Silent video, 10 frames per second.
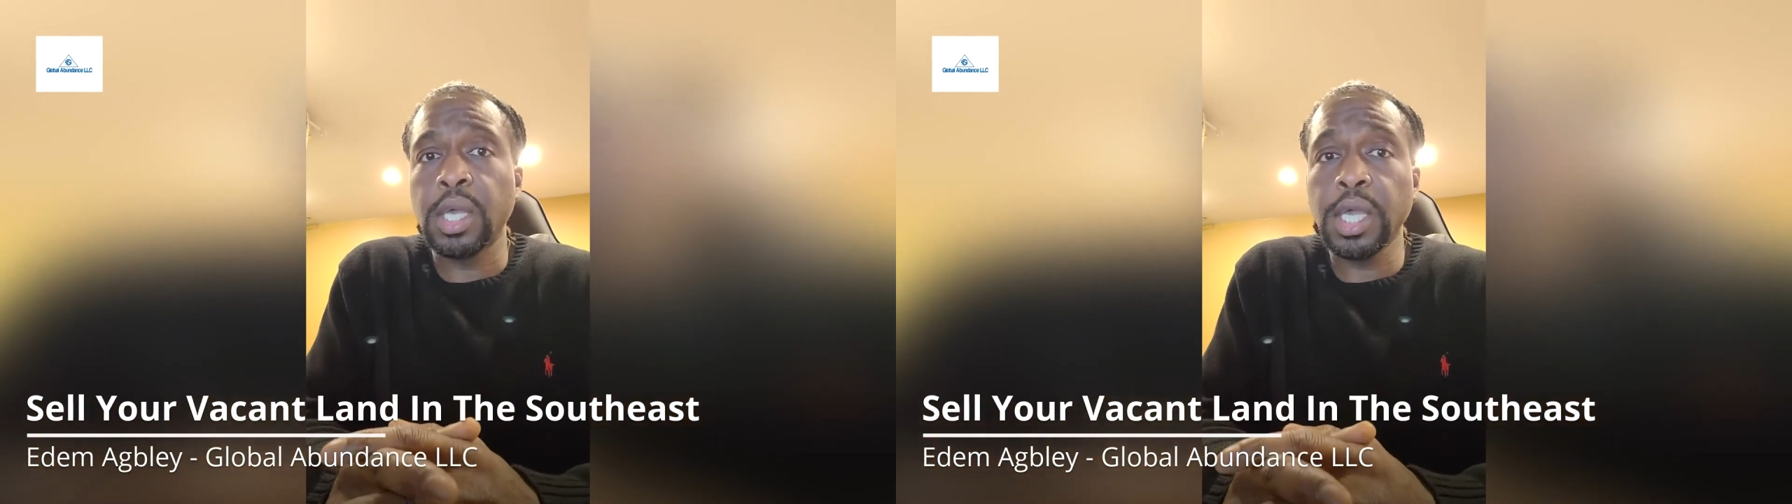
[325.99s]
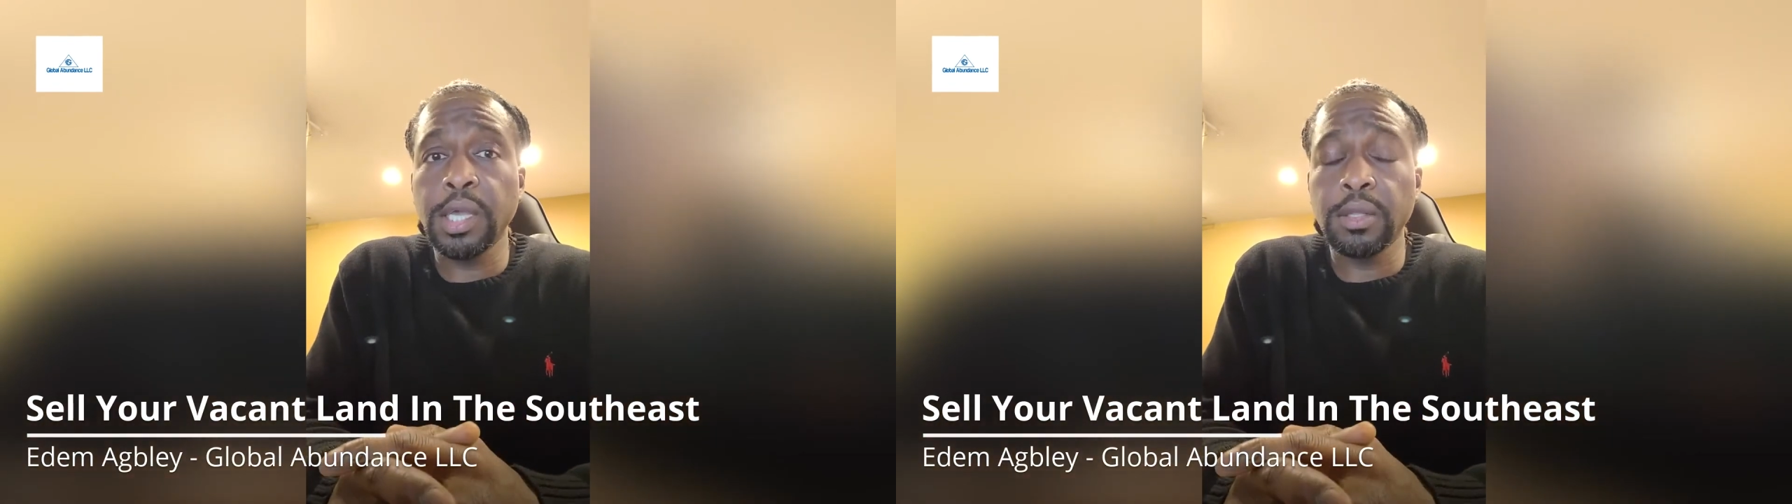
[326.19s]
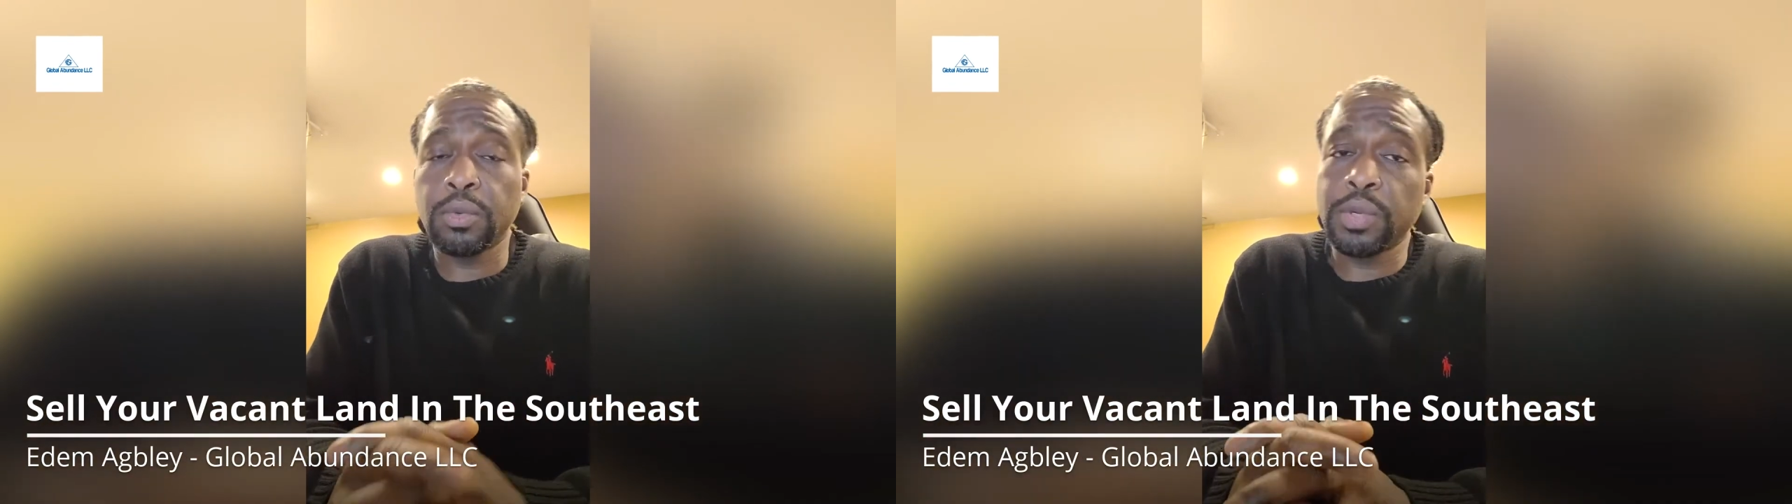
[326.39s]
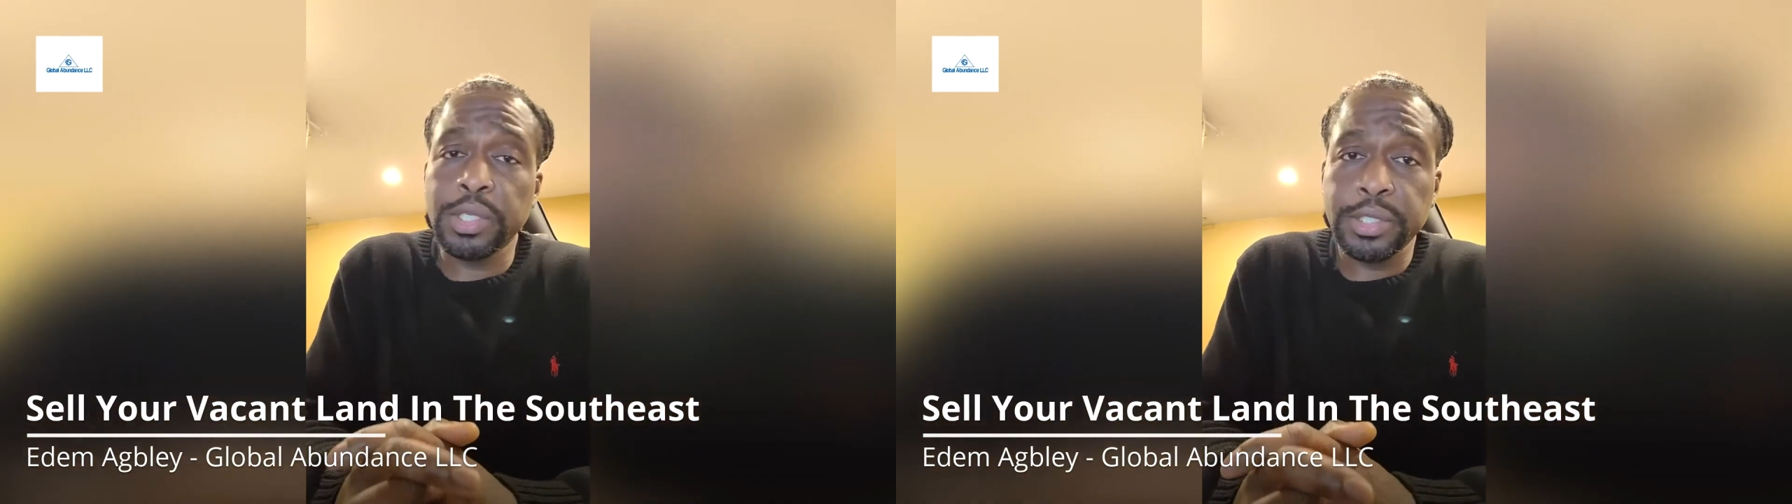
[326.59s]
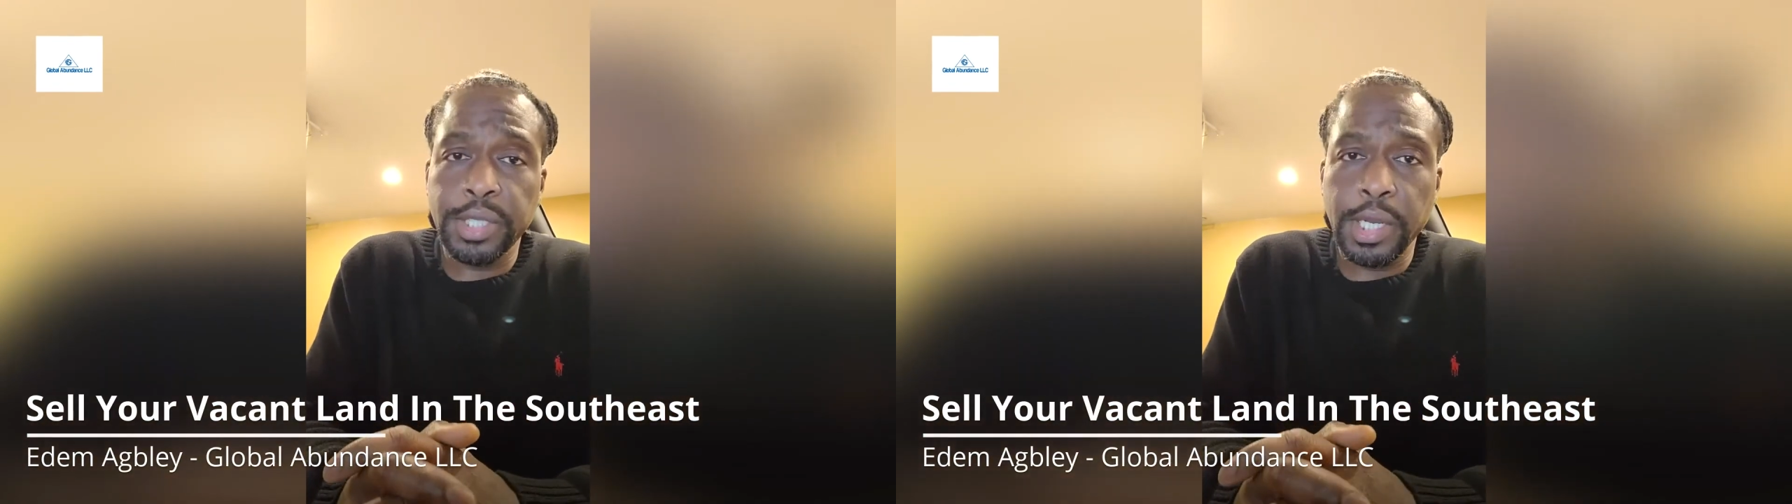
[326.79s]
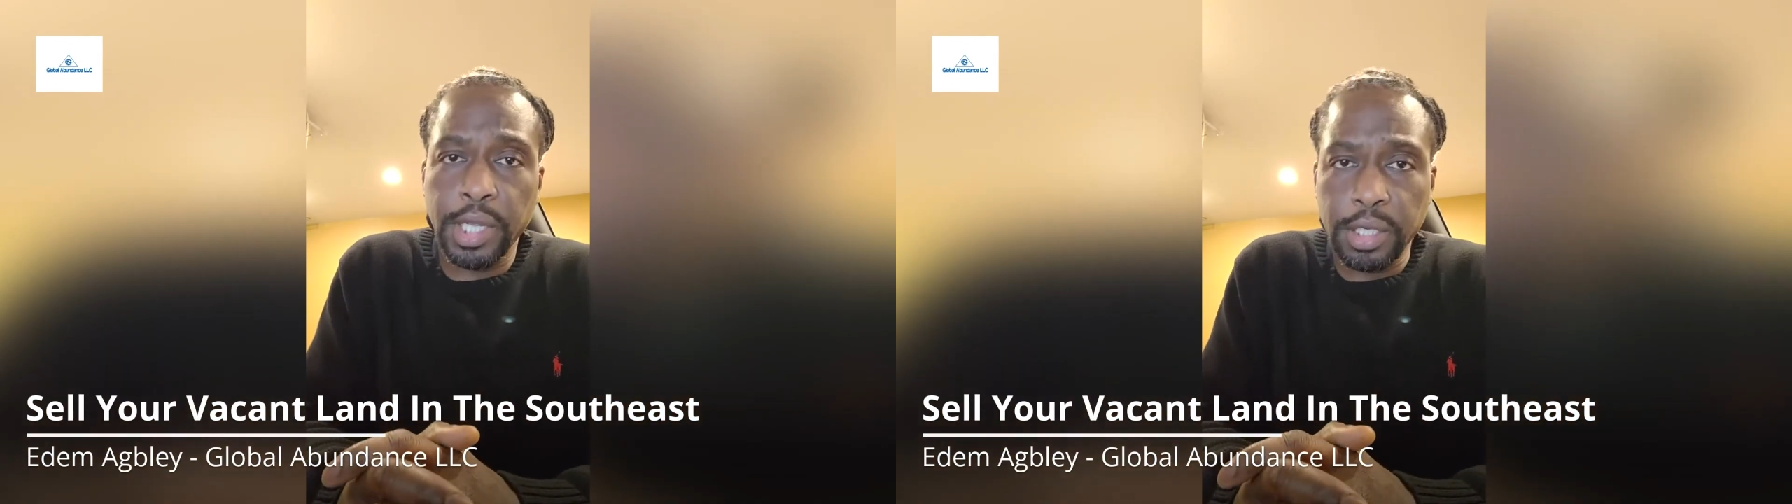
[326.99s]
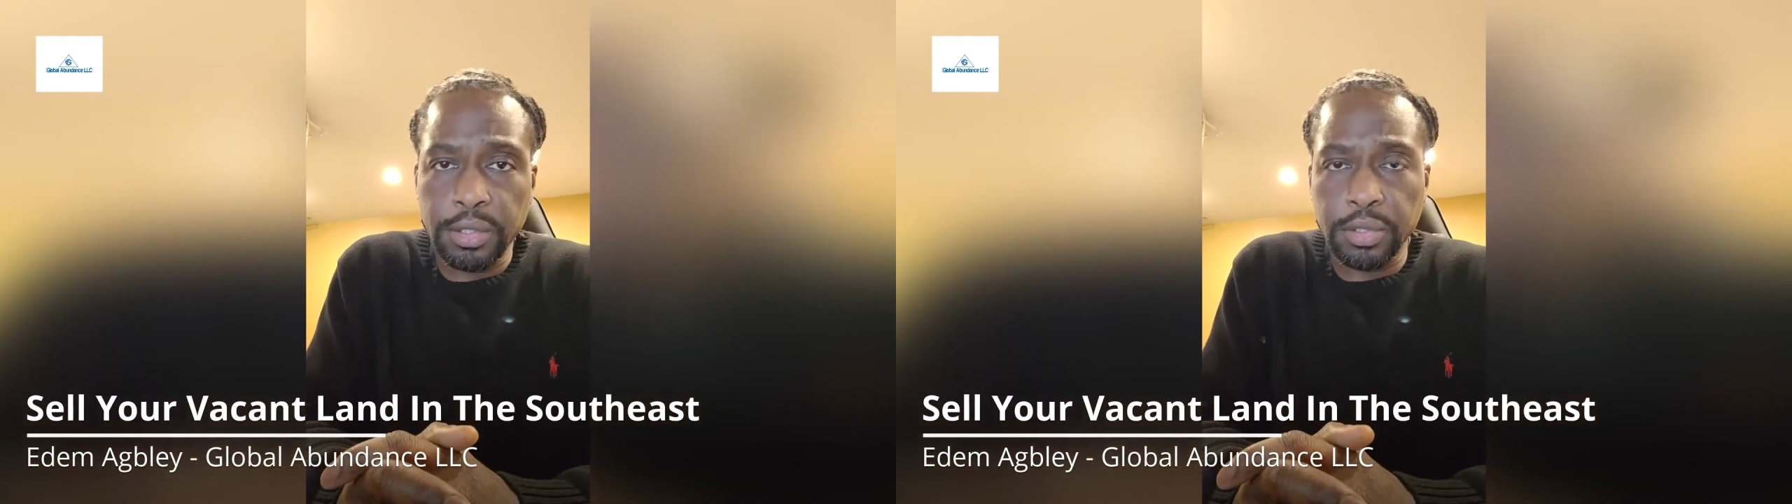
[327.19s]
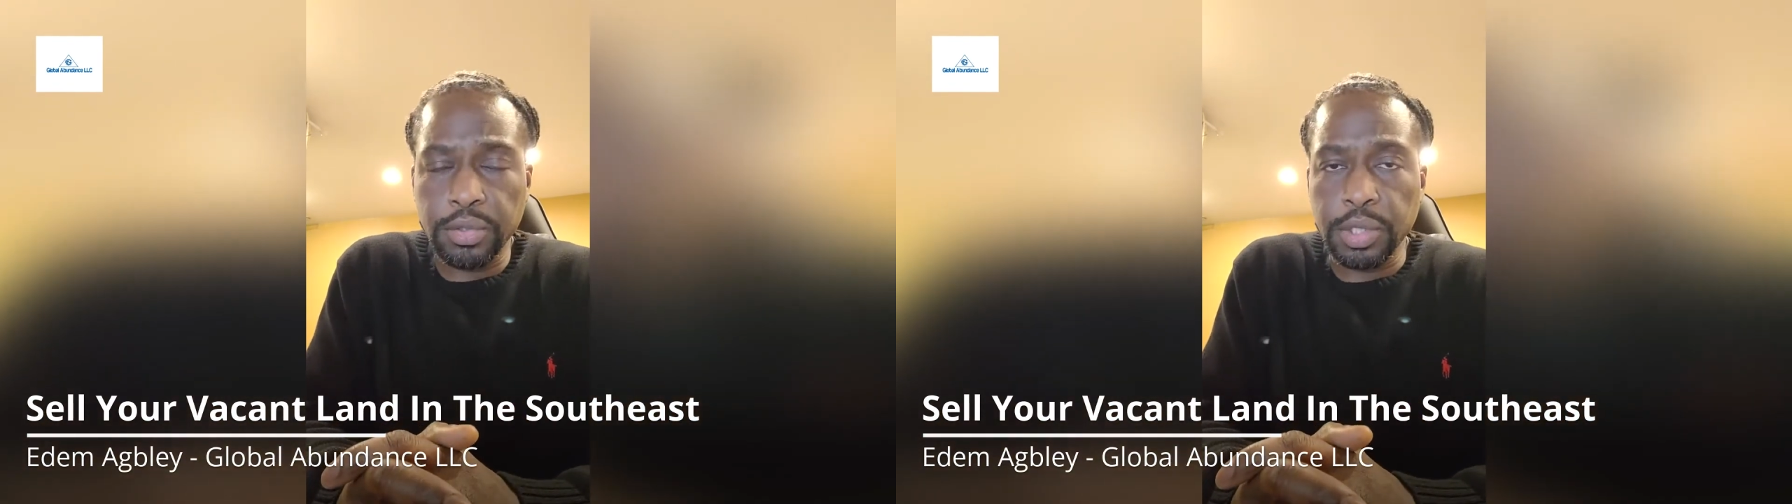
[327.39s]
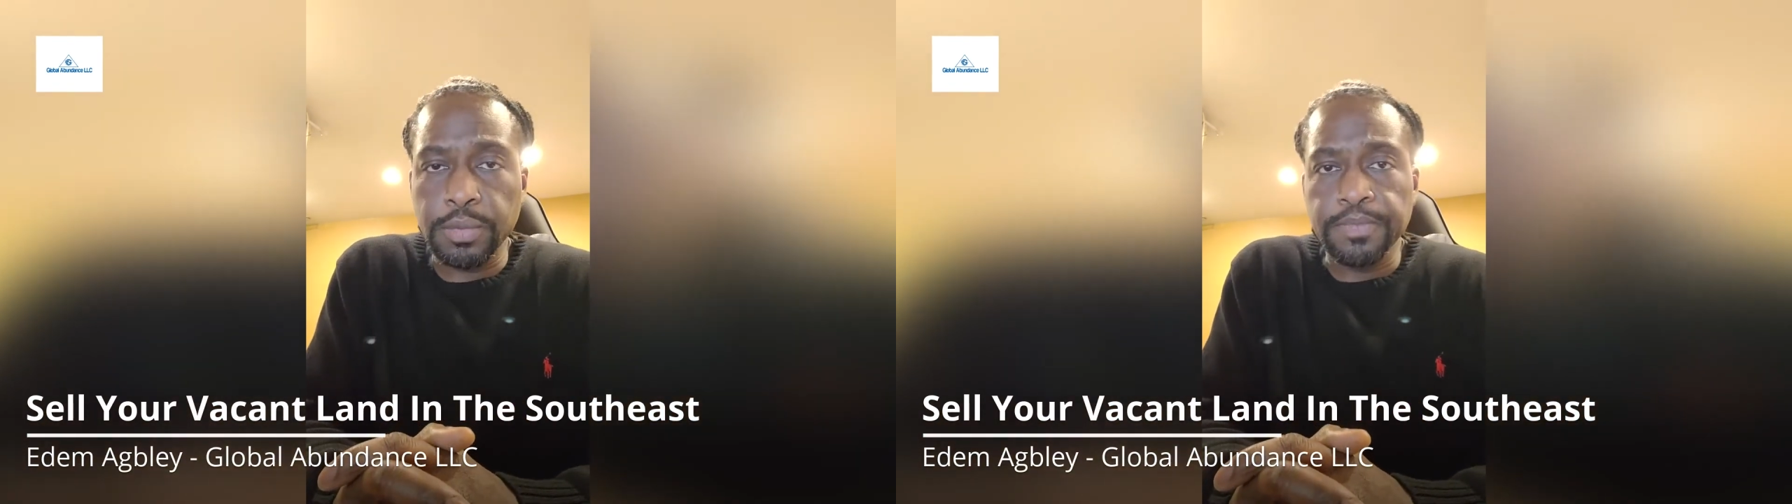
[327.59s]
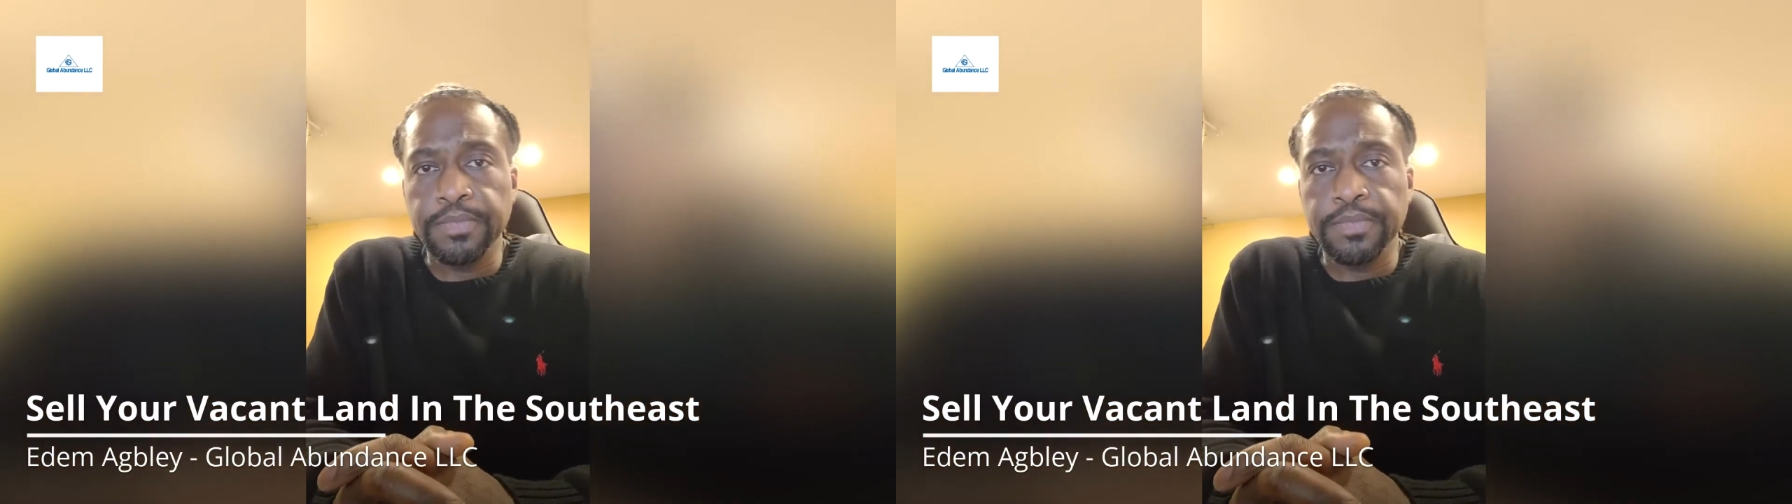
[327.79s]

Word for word: in the real estate industry.